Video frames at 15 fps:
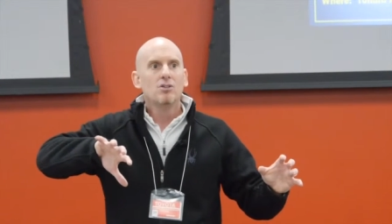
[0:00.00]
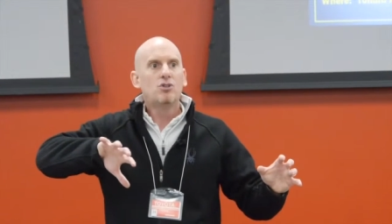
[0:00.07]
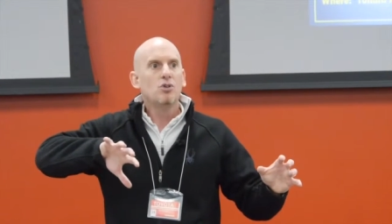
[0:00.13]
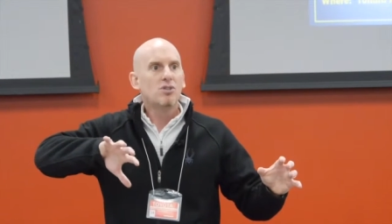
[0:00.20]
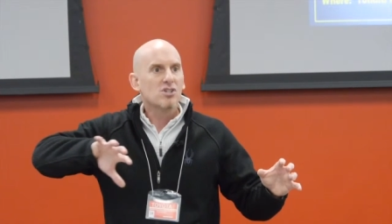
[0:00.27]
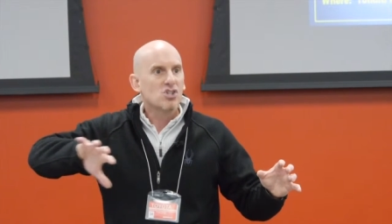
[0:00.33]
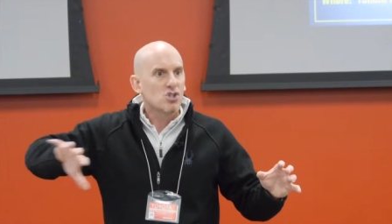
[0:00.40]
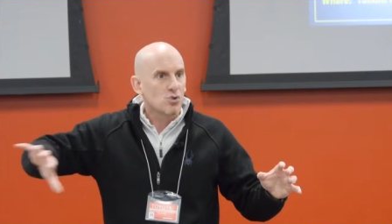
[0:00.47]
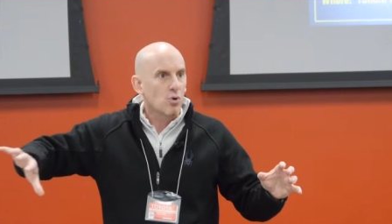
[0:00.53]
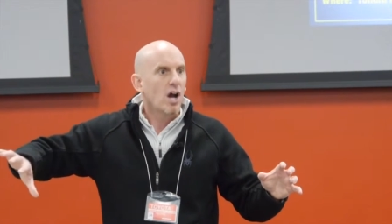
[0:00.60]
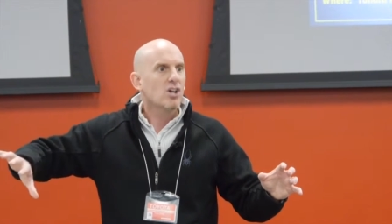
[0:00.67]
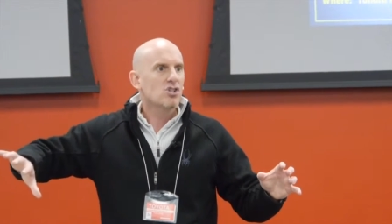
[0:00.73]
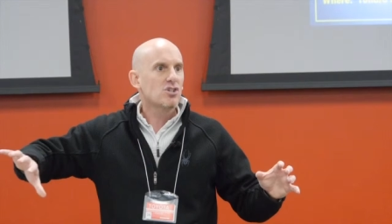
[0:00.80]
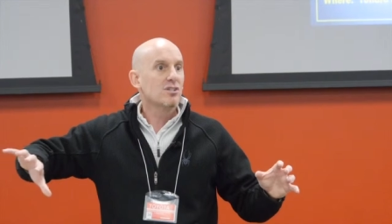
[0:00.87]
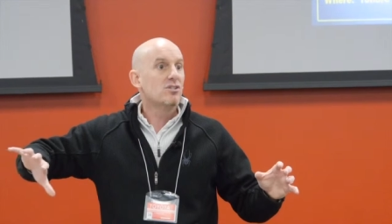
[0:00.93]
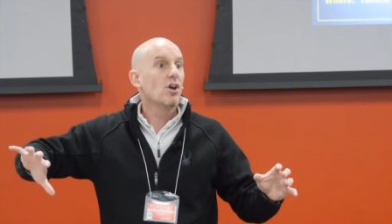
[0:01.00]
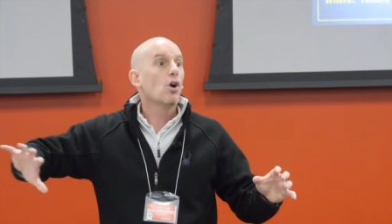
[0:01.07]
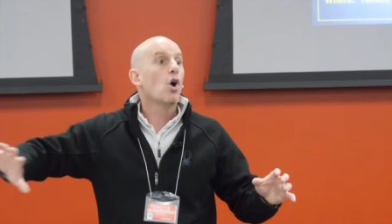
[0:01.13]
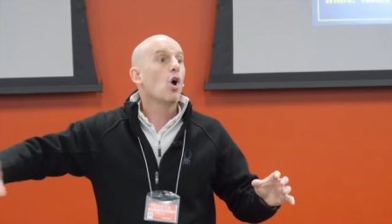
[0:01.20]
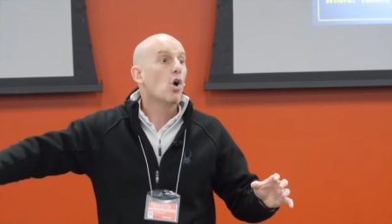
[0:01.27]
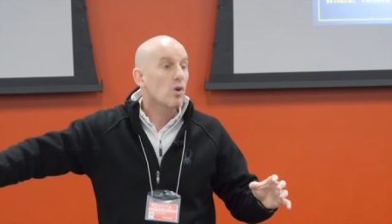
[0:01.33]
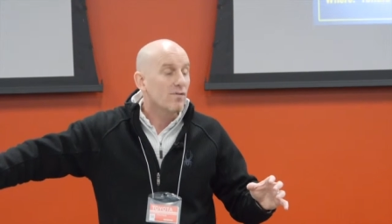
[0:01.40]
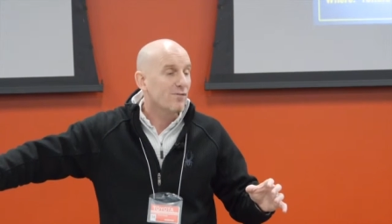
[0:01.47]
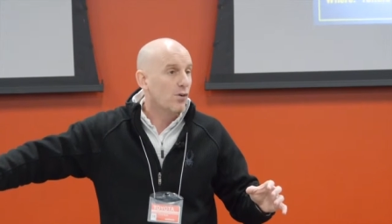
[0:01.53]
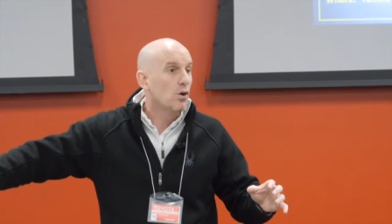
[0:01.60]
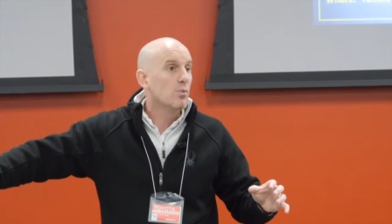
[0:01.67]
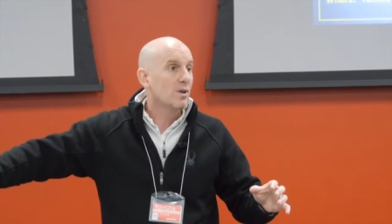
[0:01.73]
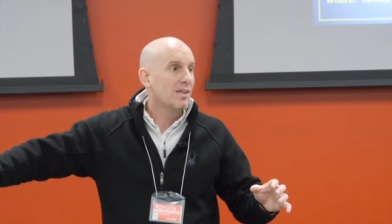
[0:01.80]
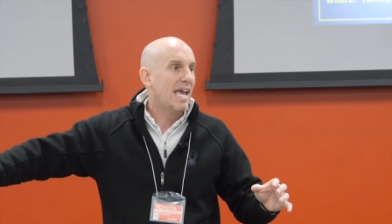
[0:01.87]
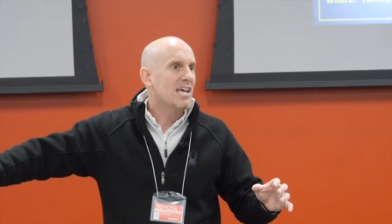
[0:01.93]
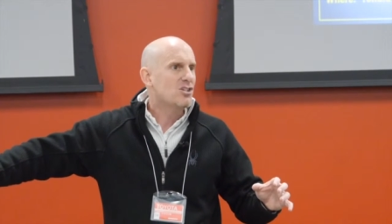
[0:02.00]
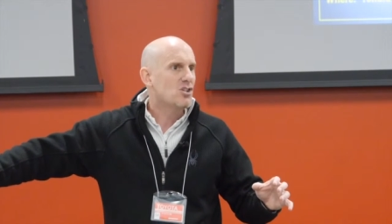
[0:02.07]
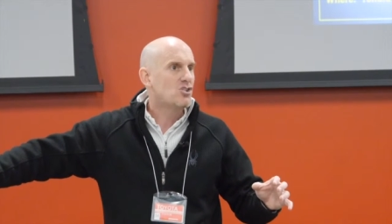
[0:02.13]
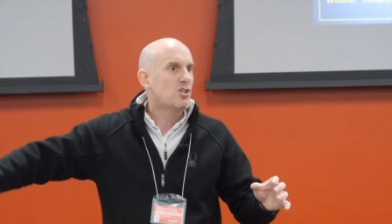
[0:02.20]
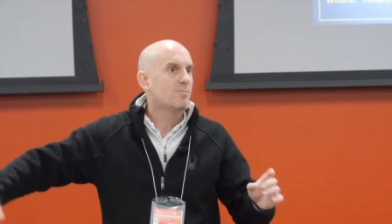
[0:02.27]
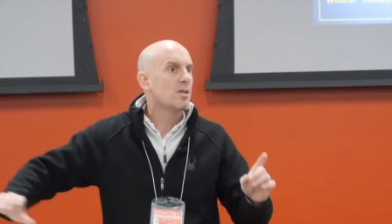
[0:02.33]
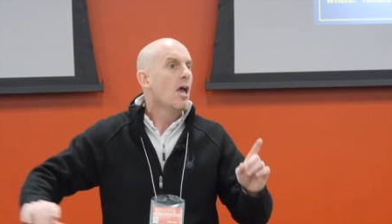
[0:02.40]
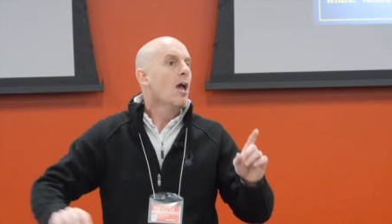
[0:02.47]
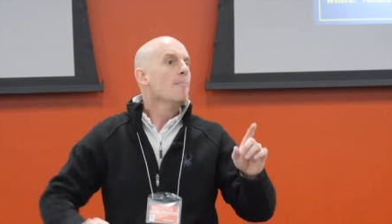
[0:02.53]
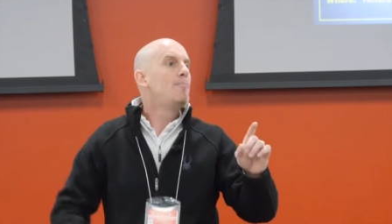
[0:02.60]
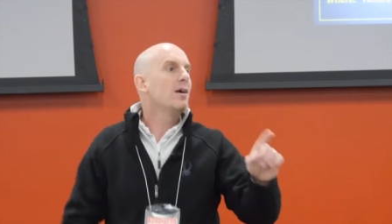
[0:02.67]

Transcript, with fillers: to destruction, to hurtful relationships.